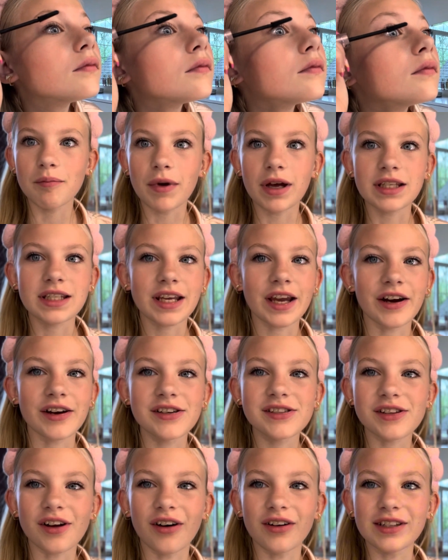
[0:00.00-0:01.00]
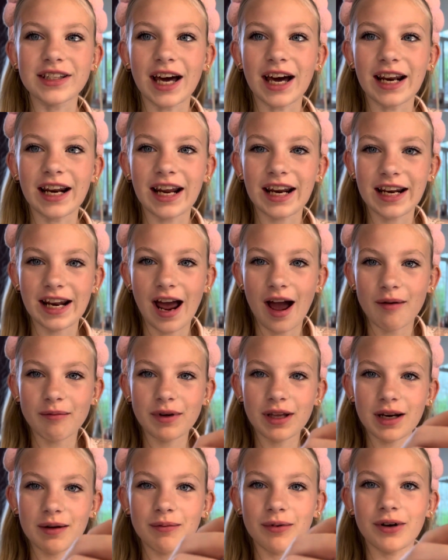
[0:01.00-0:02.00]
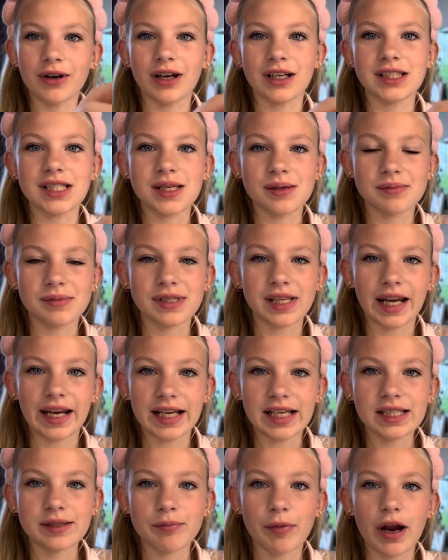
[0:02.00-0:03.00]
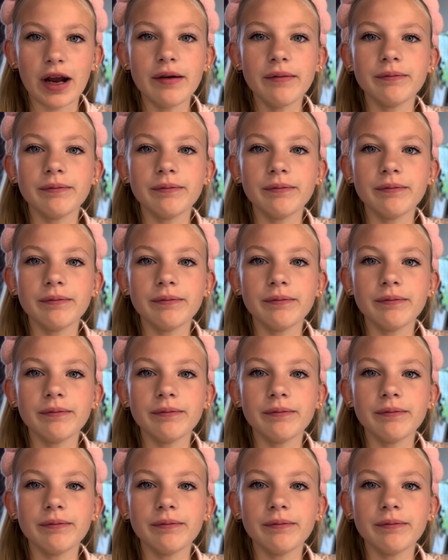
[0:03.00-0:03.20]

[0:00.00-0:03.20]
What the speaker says: Mascara is all done, and now I'm going to put on some setting spray.